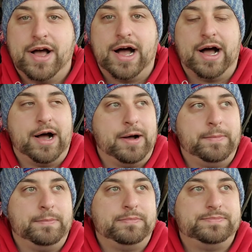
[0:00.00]

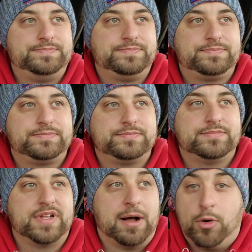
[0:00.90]

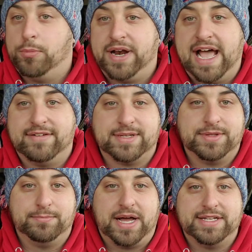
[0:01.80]
I'm hoping to have
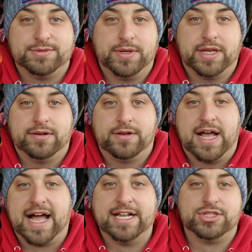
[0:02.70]
something by this weekend.
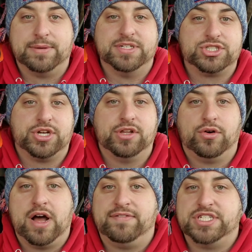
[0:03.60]
I gotta drop this
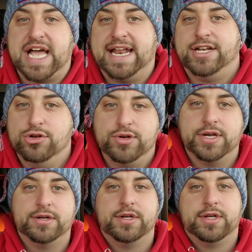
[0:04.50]
trailer off in
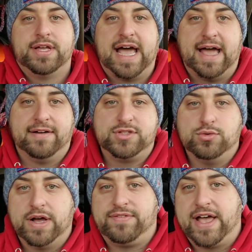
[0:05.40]
Chattanooga at
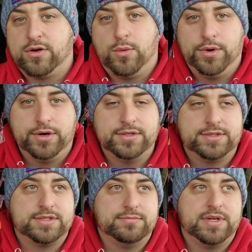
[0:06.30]
F2F
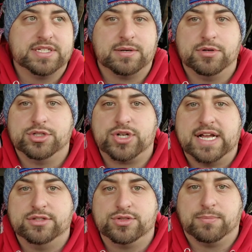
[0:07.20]
headquarters, because I'm gonna
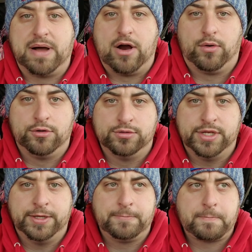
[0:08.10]
try to do some power
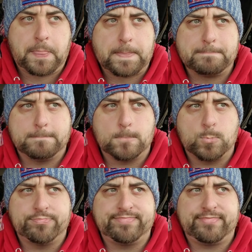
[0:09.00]
only.
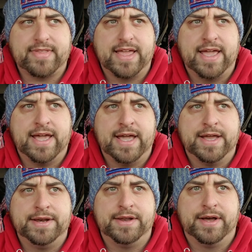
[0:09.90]

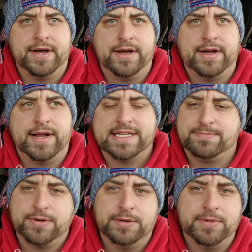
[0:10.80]
And
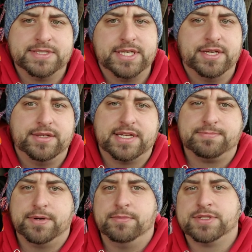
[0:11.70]
that's pretty much it.
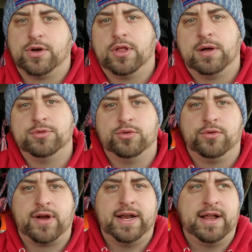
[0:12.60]
That's pretty much all I'm
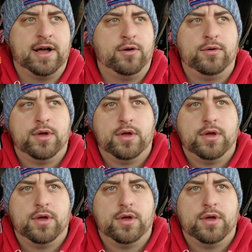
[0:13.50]
doing right now.